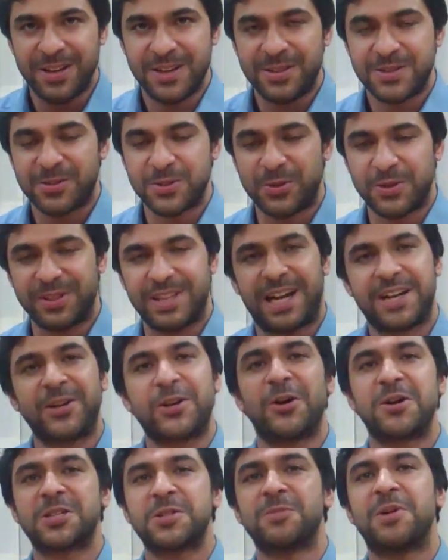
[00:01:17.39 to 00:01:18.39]
So that
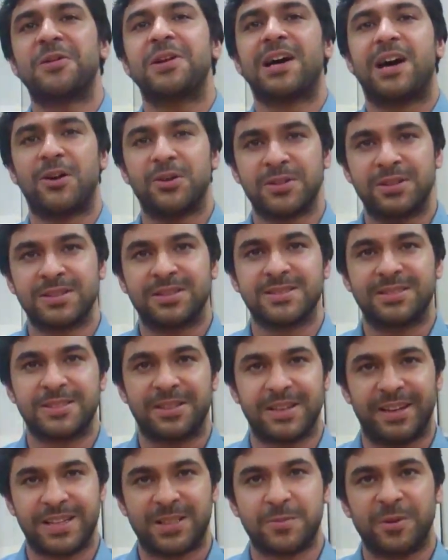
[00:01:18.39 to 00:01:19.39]
talks about how
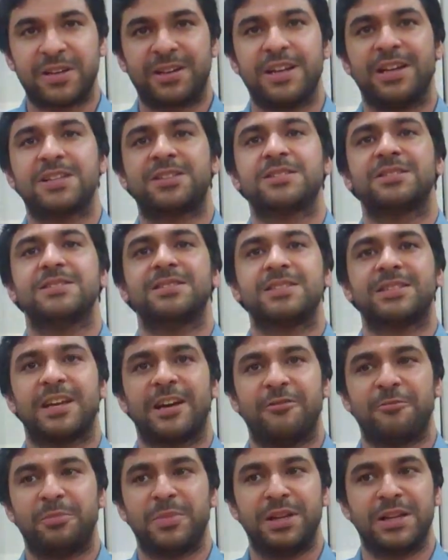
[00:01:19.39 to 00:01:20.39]
the expectations
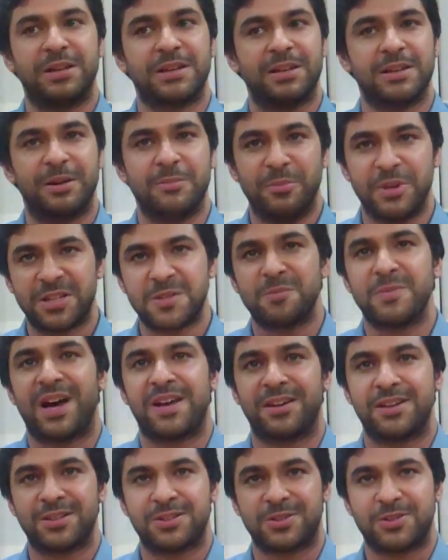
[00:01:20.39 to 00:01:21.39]
have been
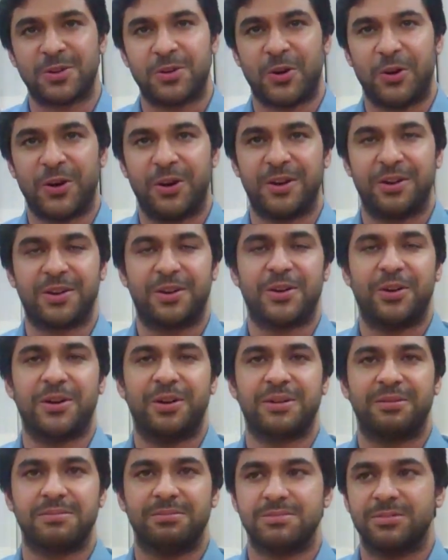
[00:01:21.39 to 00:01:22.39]
mismanaged
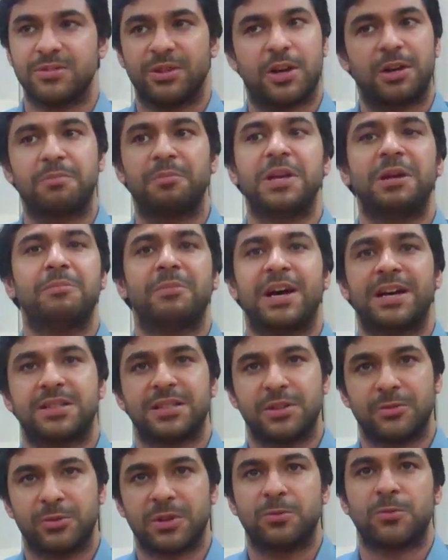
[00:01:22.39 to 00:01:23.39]
or not being
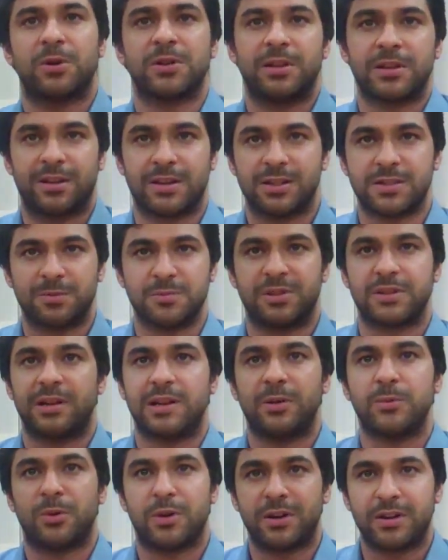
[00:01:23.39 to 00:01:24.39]
matching with what the customer
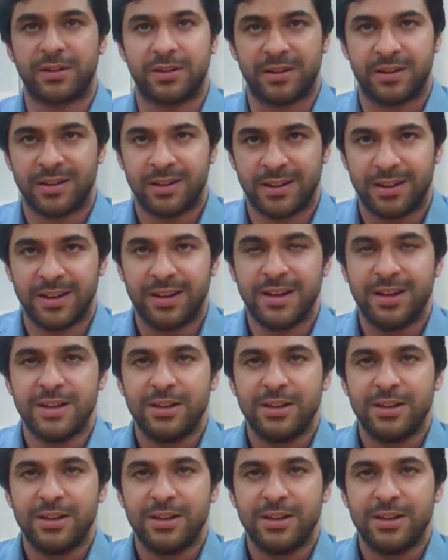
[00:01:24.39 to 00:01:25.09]
really wanted.